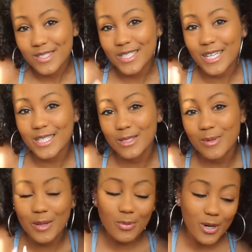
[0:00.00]
take a little
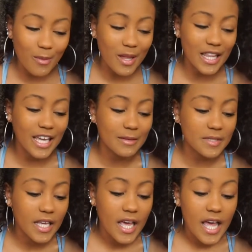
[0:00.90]
bit, put it on my
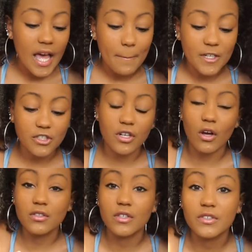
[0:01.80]
lips. But you can
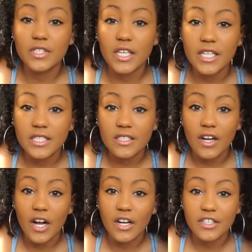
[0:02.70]
also use this
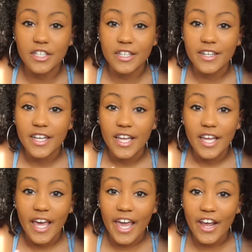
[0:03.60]
on your
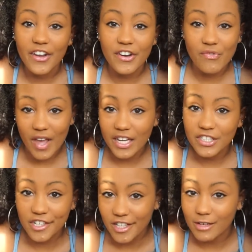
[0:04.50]
hair, your
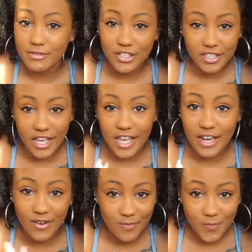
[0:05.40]
face, your lips, your
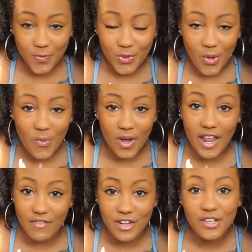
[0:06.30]
skin,
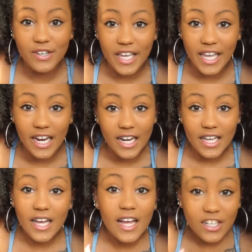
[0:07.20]
whatever you need.
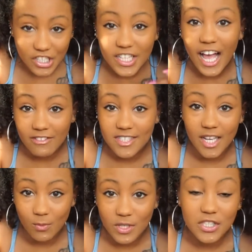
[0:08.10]
Just have
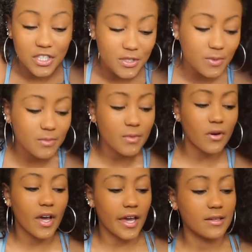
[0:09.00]
some with you,
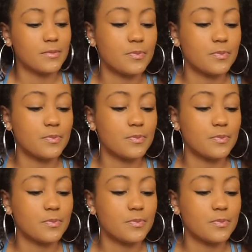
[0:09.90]
okay?